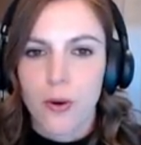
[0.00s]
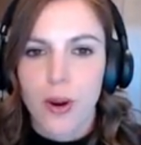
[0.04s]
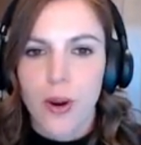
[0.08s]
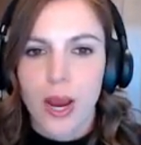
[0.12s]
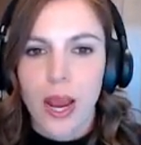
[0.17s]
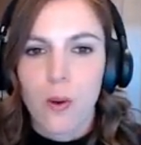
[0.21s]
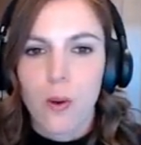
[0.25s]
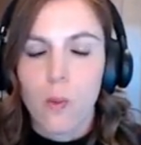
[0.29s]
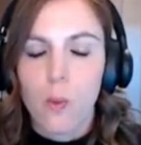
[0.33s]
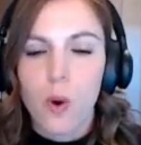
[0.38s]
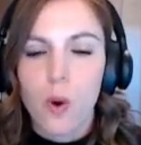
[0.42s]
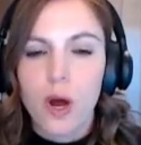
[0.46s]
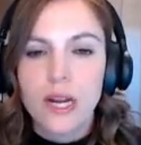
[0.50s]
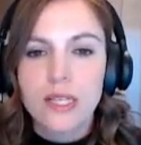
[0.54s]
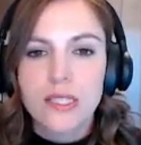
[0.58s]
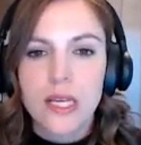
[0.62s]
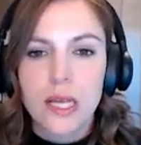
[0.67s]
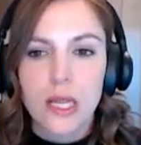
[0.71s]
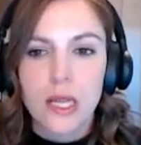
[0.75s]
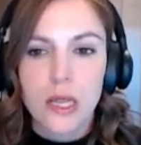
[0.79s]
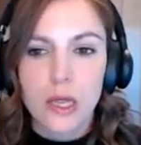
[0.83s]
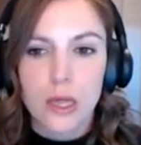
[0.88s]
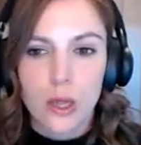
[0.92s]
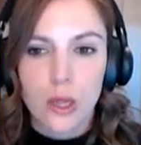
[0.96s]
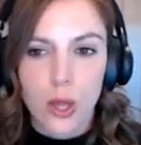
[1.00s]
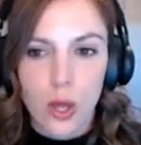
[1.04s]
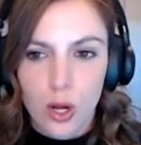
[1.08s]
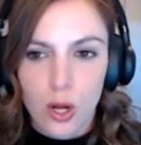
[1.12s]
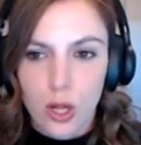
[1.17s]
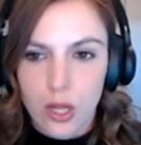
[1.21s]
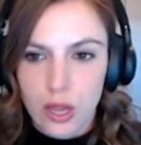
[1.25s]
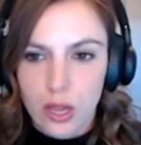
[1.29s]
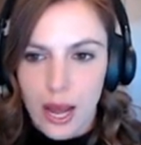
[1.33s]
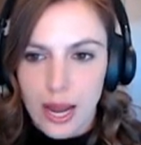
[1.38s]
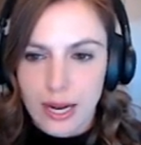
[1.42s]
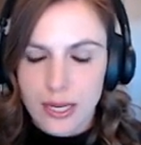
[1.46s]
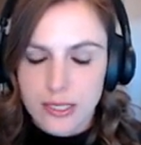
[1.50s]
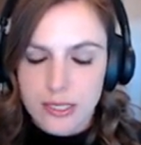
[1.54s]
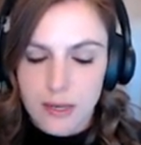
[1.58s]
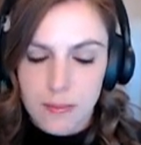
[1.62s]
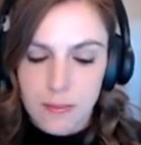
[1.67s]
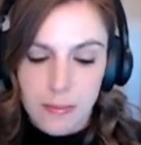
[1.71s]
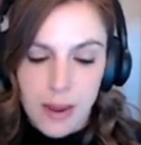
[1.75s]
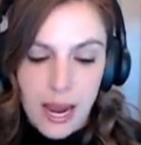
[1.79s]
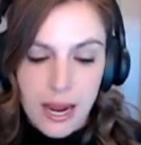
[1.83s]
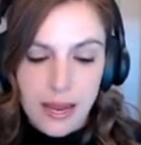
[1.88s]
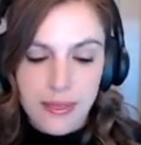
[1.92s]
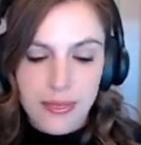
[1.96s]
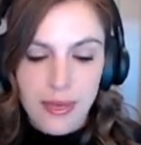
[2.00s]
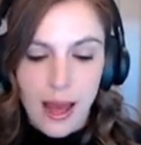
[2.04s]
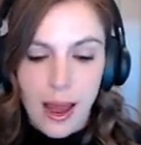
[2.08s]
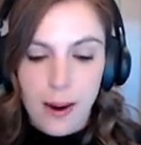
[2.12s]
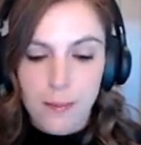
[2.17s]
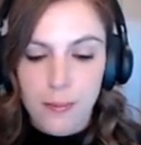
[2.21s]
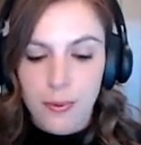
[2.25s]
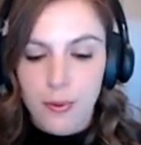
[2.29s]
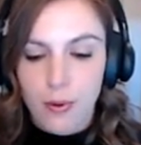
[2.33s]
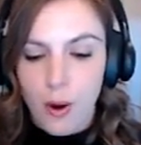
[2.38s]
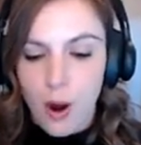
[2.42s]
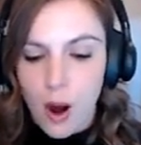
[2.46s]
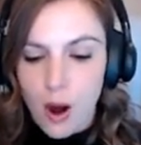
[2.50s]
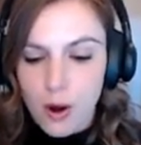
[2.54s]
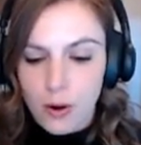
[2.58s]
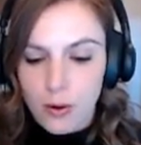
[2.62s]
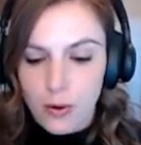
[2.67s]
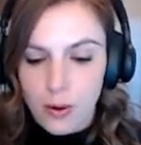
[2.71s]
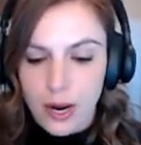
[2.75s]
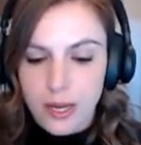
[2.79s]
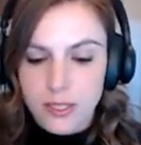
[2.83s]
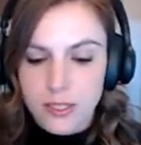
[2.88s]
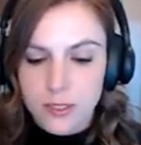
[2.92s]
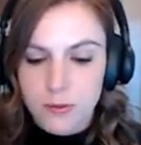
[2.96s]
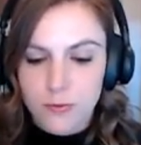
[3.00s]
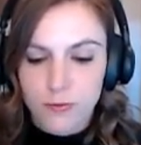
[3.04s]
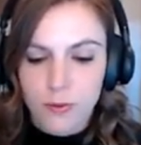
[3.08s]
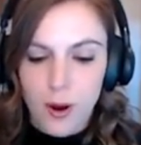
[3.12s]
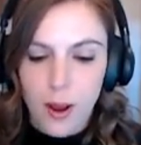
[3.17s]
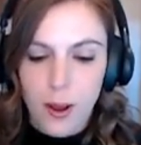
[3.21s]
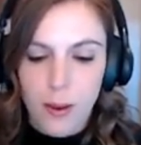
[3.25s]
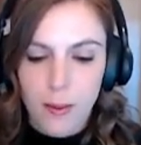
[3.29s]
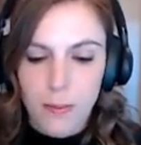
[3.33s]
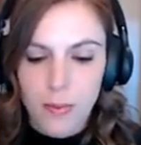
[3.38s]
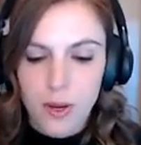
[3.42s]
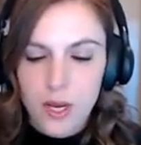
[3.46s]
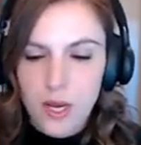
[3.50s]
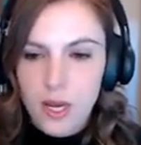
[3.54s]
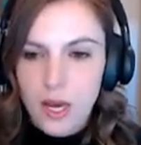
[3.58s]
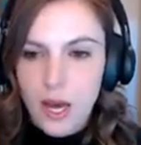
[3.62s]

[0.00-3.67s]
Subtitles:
Okay, what does it look like to make that progress from